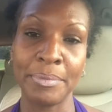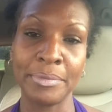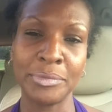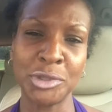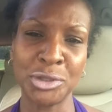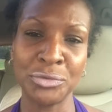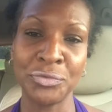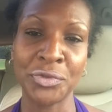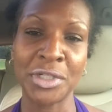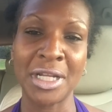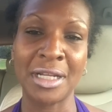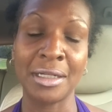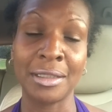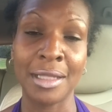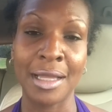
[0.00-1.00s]
Shooting for
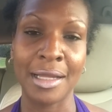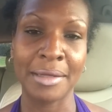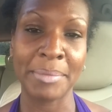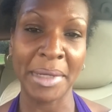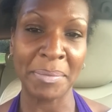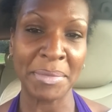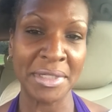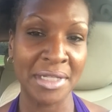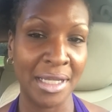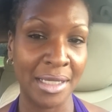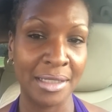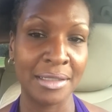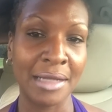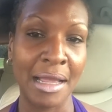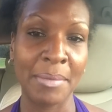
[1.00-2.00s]
9 o'clock, might be
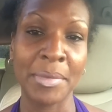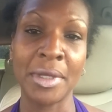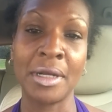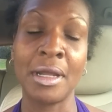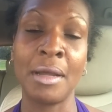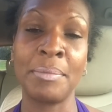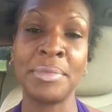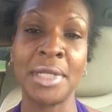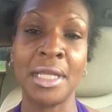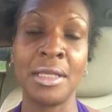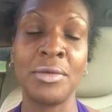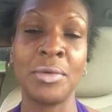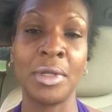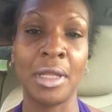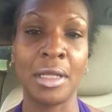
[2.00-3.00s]
10. I'm going to update
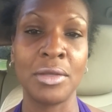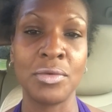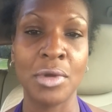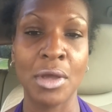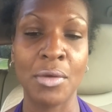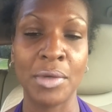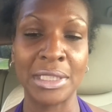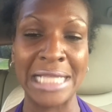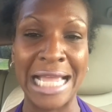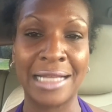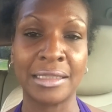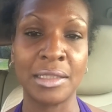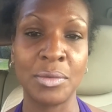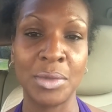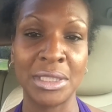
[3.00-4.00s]
you and let you know
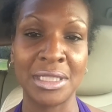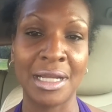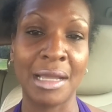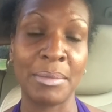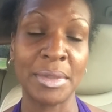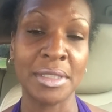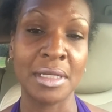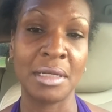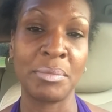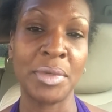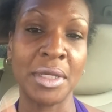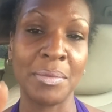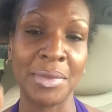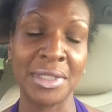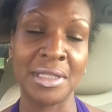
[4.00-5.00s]
exactly what time it's going to
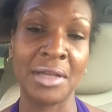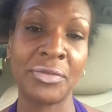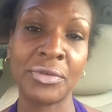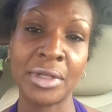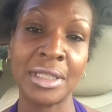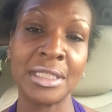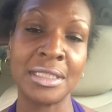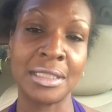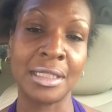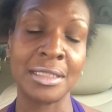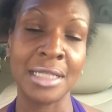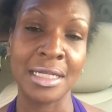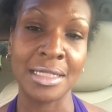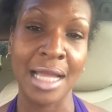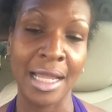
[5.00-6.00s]
be, but definitely
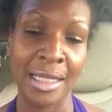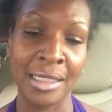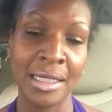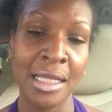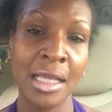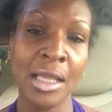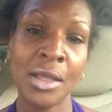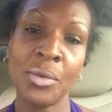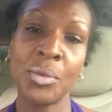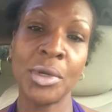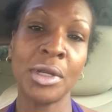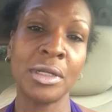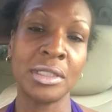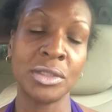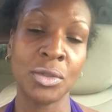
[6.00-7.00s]
Sunday night. We
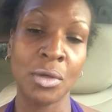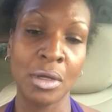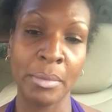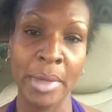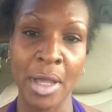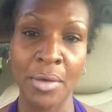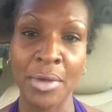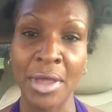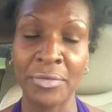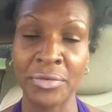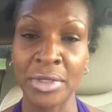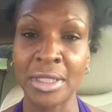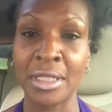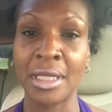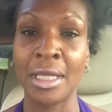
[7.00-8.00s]
are going to talk about
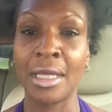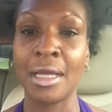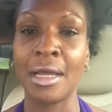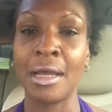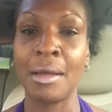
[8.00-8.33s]
everything.